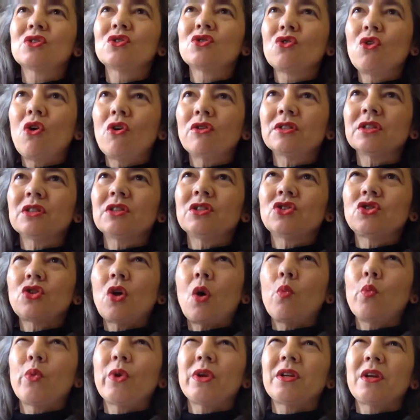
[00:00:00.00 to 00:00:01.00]
not a
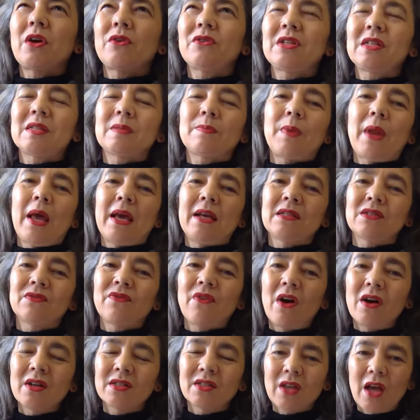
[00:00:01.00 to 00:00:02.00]
shop window display as
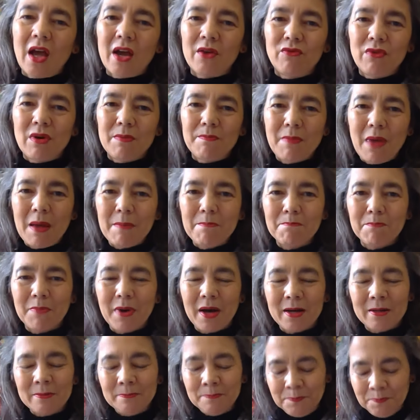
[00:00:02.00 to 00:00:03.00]
far as I
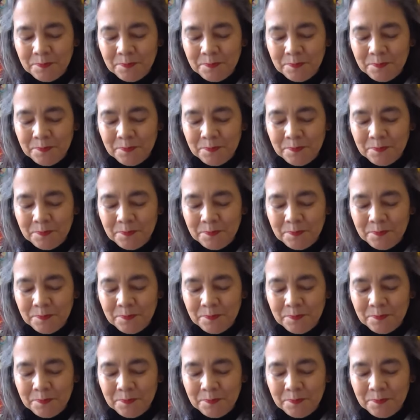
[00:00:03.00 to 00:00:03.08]
remember.